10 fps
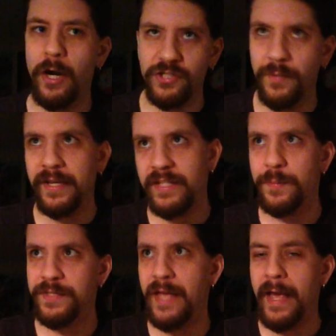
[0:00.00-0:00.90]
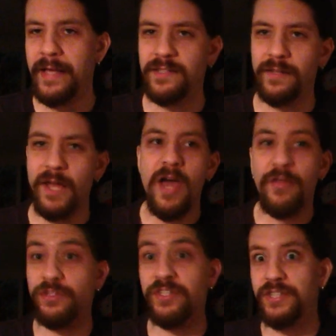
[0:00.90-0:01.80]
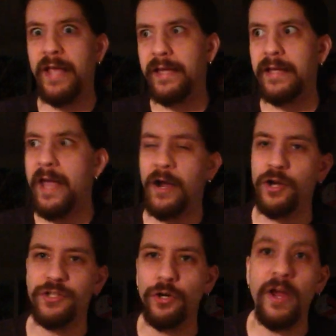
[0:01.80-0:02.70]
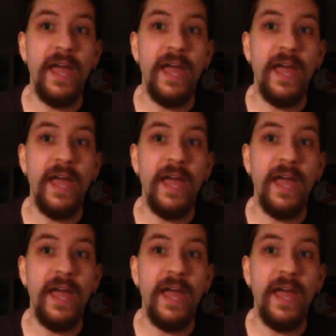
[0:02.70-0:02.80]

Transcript: and somebody gets possessed, and there's a psychic character.